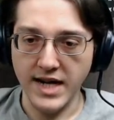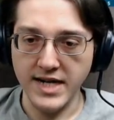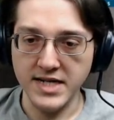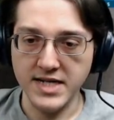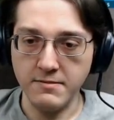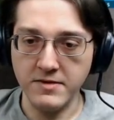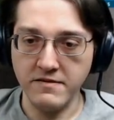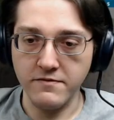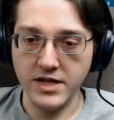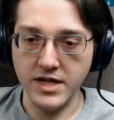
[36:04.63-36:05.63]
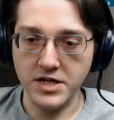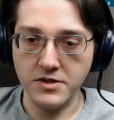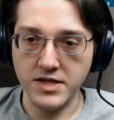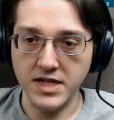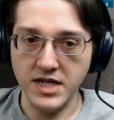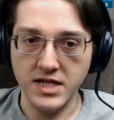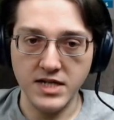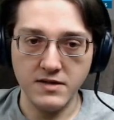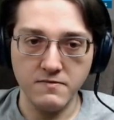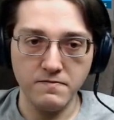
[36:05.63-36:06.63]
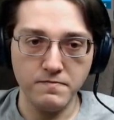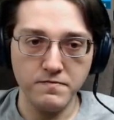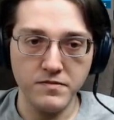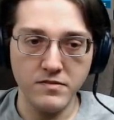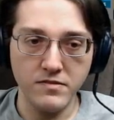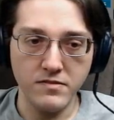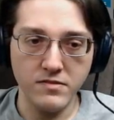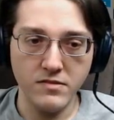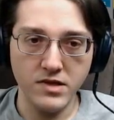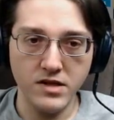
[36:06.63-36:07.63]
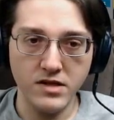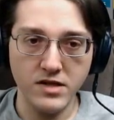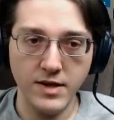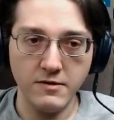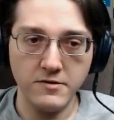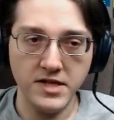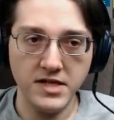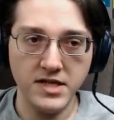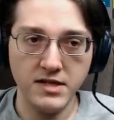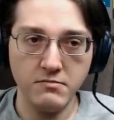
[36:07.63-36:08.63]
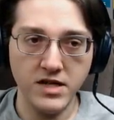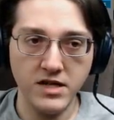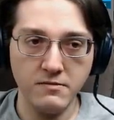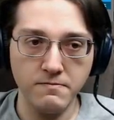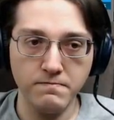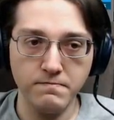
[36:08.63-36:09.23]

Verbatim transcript: I need something for the initial seeds. So I will need some uh,